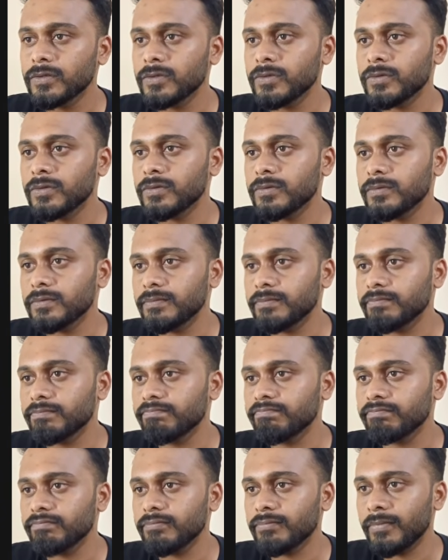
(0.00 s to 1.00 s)
So
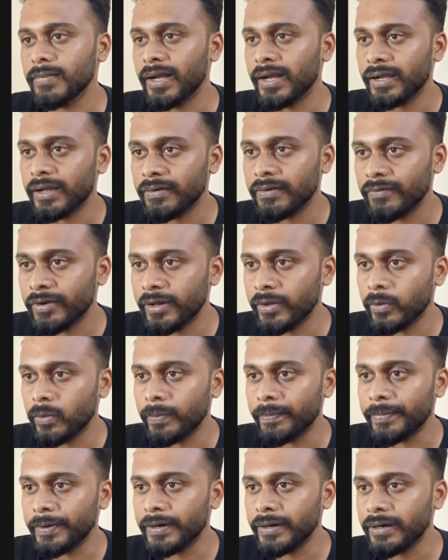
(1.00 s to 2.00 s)
backend, when I
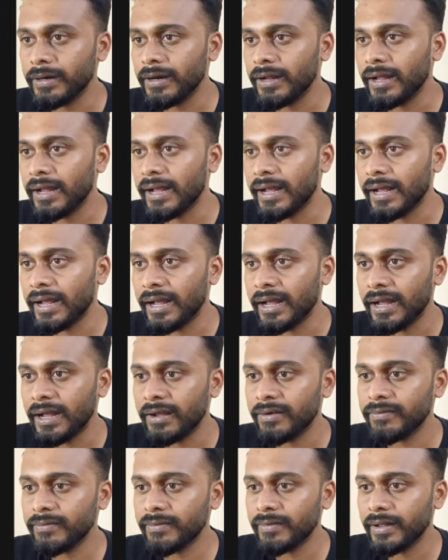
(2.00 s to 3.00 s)
open, I
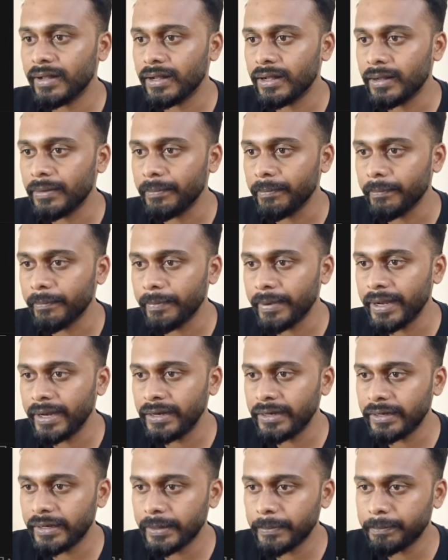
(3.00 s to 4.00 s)
have a
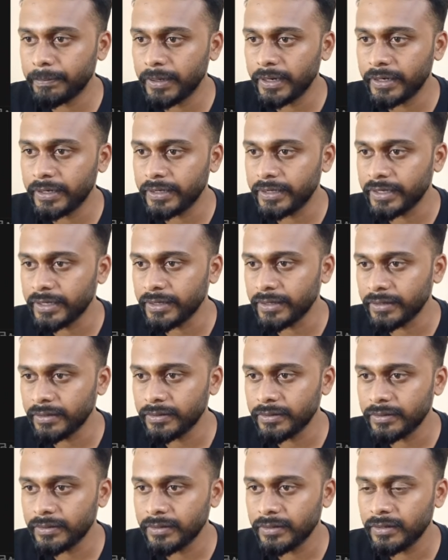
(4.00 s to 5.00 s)
main template
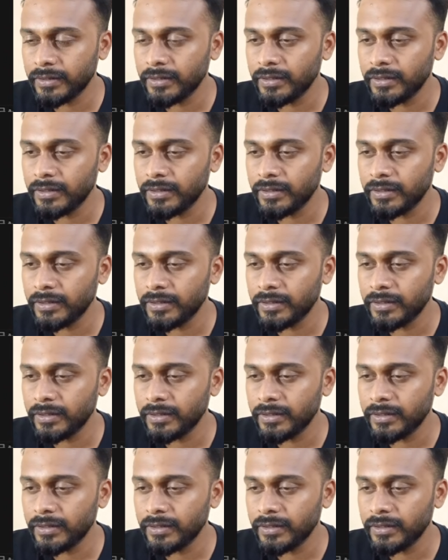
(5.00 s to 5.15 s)
here